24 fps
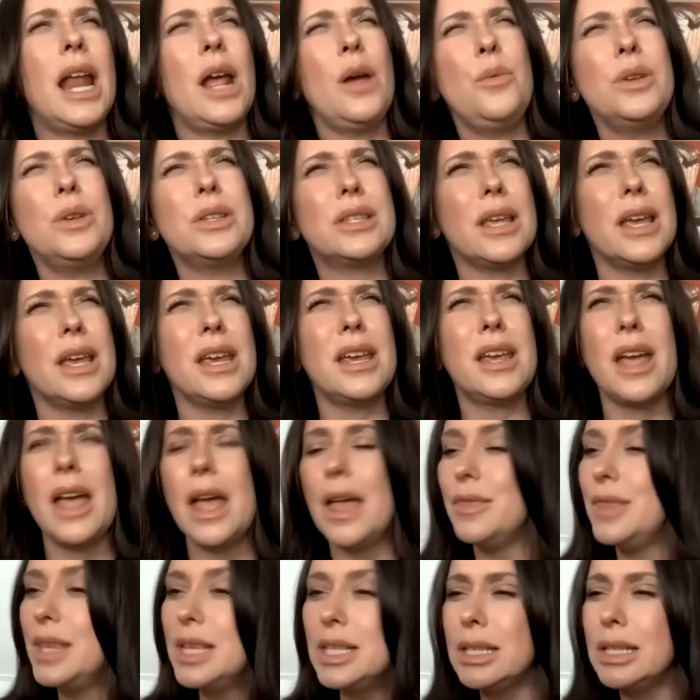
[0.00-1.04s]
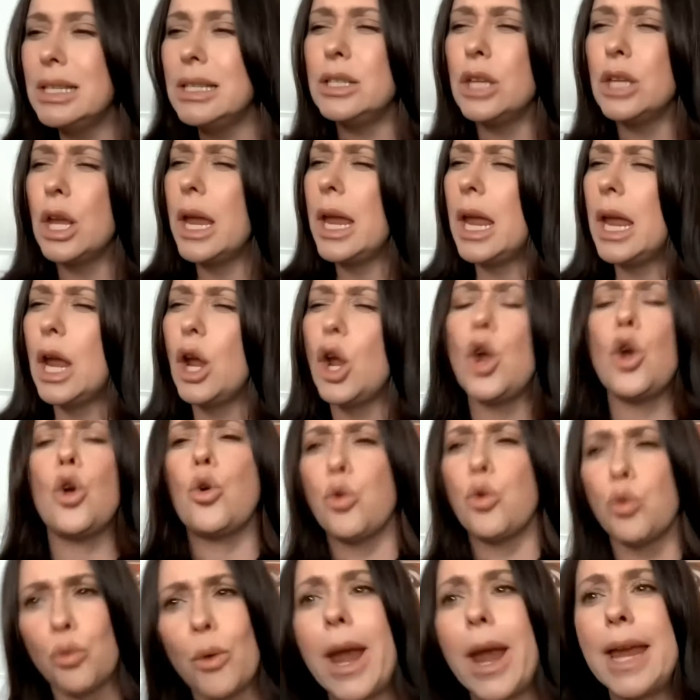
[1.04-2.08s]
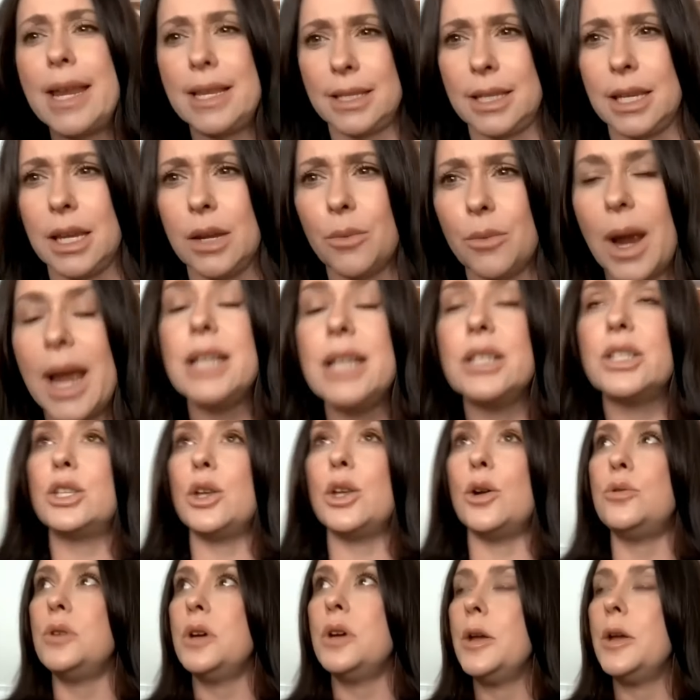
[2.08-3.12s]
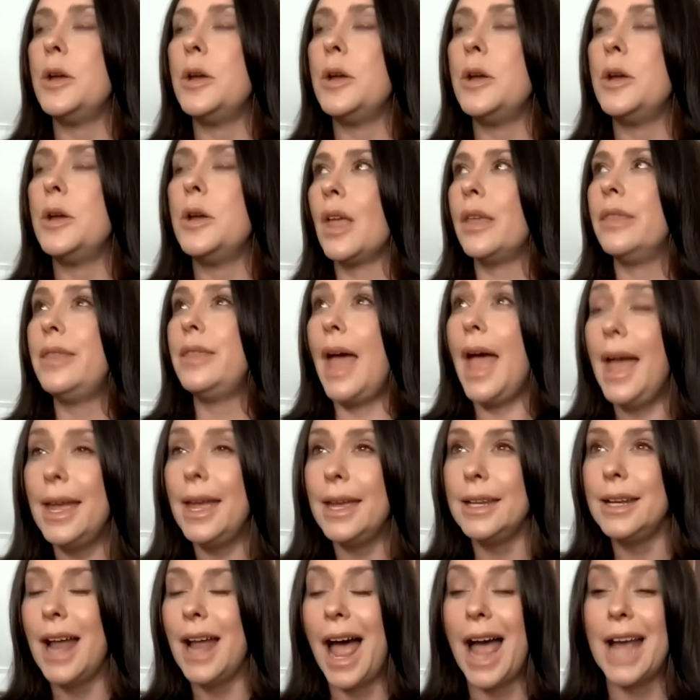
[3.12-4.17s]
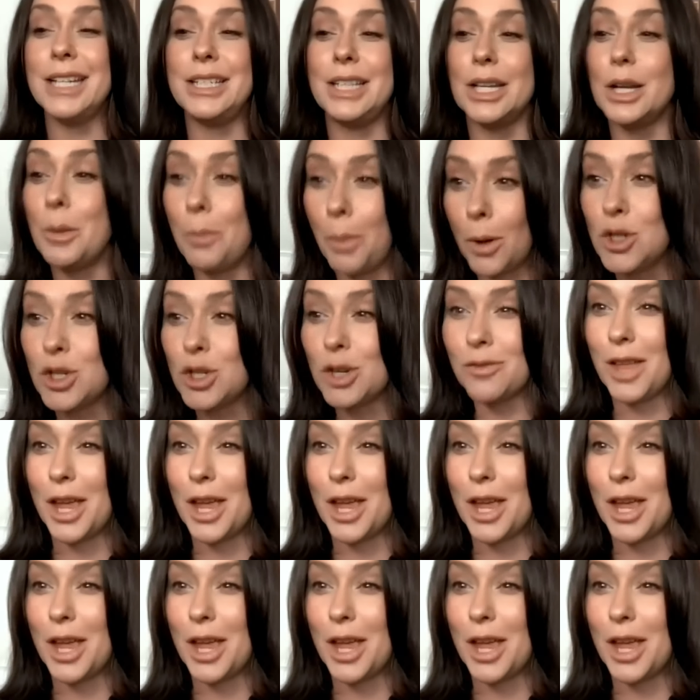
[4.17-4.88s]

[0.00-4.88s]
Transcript: I was like, this is crazy, right? So then I did a bunch of